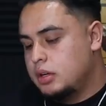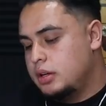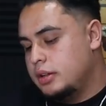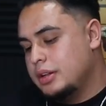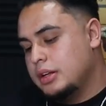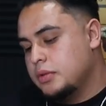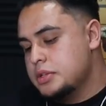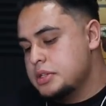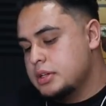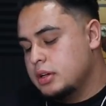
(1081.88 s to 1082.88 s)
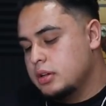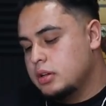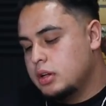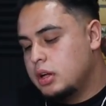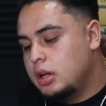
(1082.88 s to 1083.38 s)
And then what's it called?
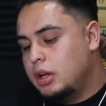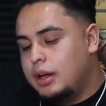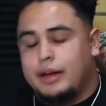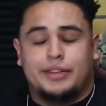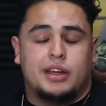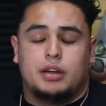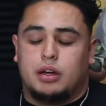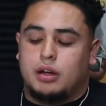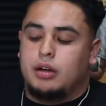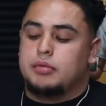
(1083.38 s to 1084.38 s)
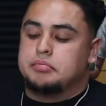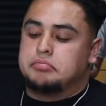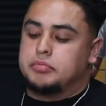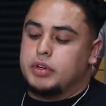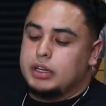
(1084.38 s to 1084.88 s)
And then
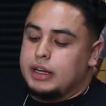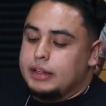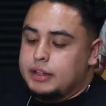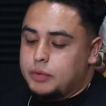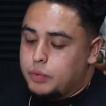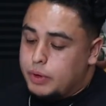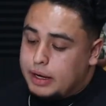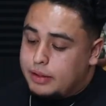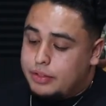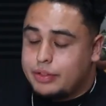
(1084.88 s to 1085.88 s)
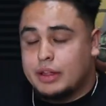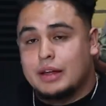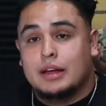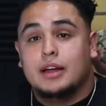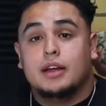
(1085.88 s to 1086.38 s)
we're gonna end it with.
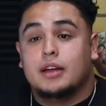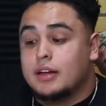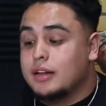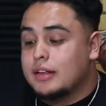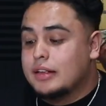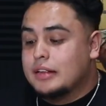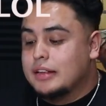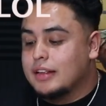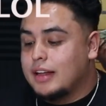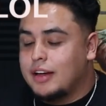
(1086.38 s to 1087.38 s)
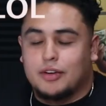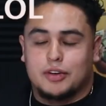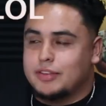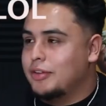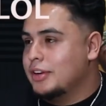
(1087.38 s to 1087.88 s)
I don't know
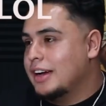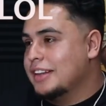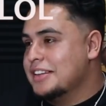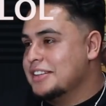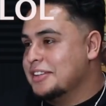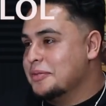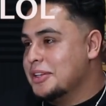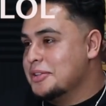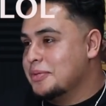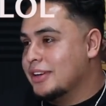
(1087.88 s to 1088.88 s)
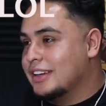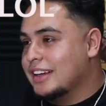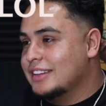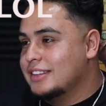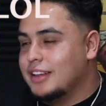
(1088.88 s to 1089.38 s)
if I want to add this into this
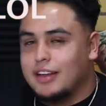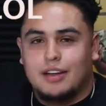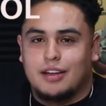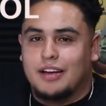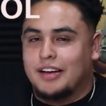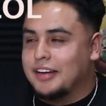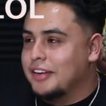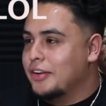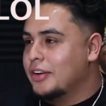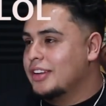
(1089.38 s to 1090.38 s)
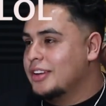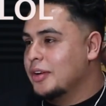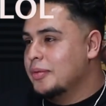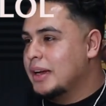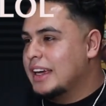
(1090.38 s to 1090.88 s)
podcast. Or can
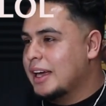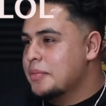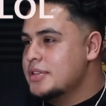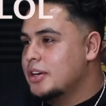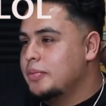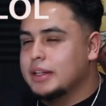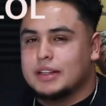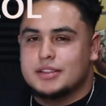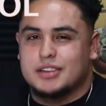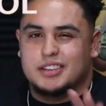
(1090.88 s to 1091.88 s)
we make an episode about this, or